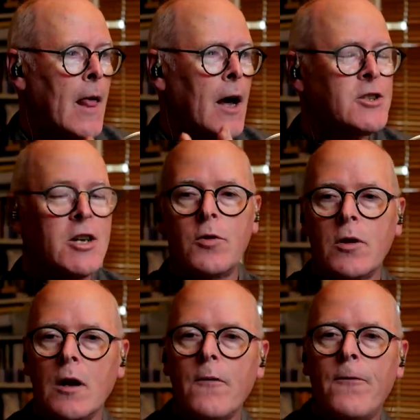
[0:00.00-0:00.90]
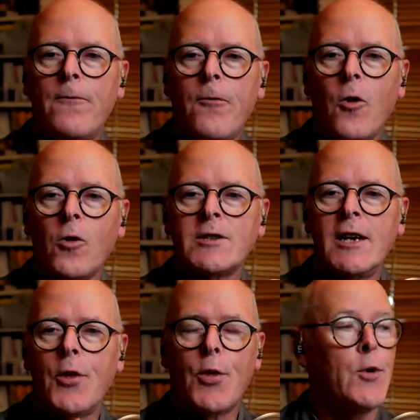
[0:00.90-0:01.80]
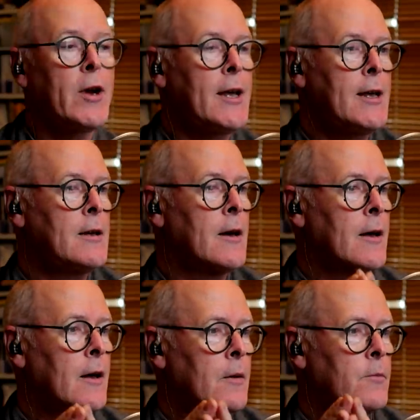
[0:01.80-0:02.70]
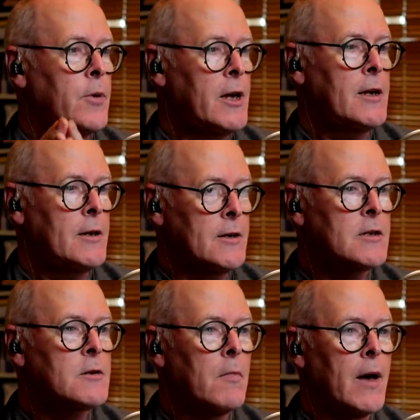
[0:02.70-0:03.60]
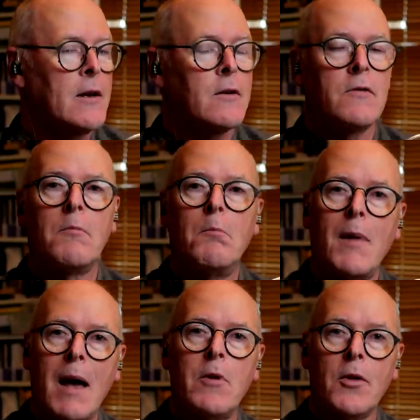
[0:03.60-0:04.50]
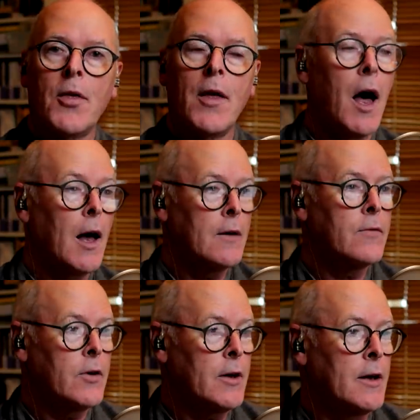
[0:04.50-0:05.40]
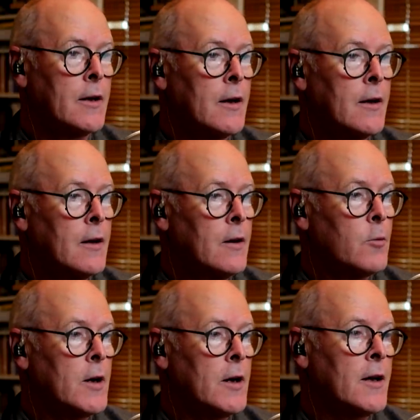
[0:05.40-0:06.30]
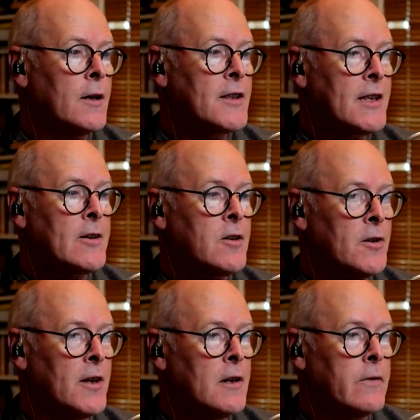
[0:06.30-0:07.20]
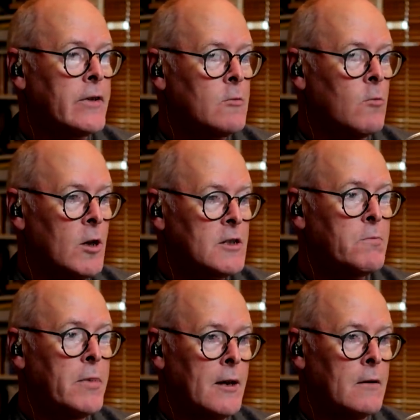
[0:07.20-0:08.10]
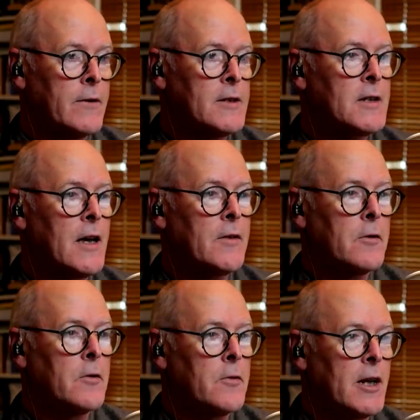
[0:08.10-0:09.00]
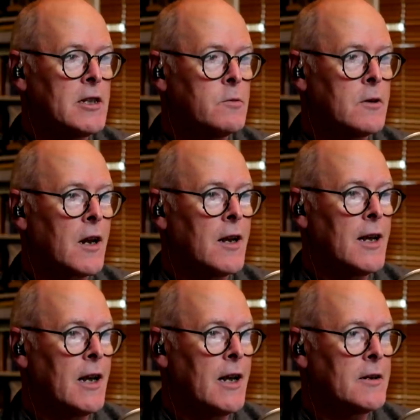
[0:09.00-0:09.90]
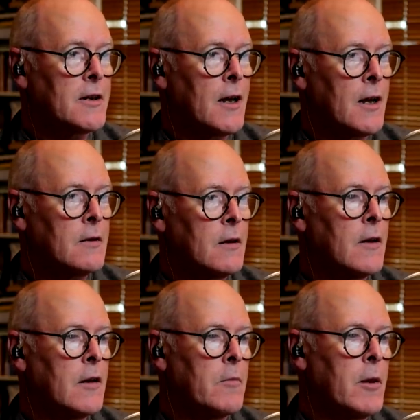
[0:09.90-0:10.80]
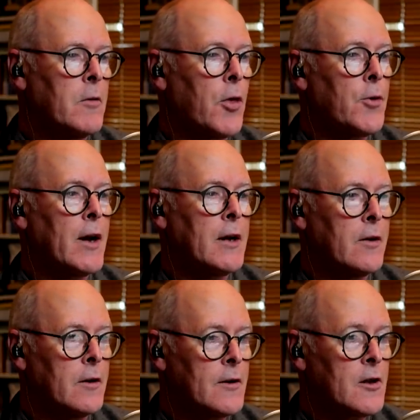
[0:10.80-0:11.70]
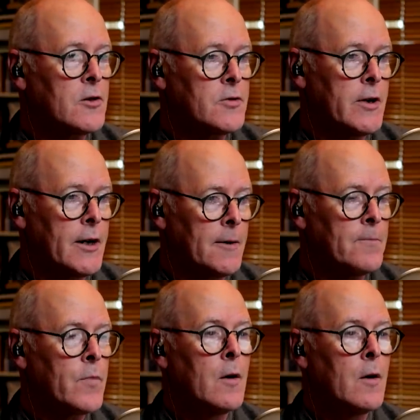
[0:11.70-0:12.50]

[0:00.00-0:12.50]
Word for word: A total of 43 beads made of mammoth ivory were set on individual one's pelvis, and their arrangement clearly indicate that they'd been threaded on a string.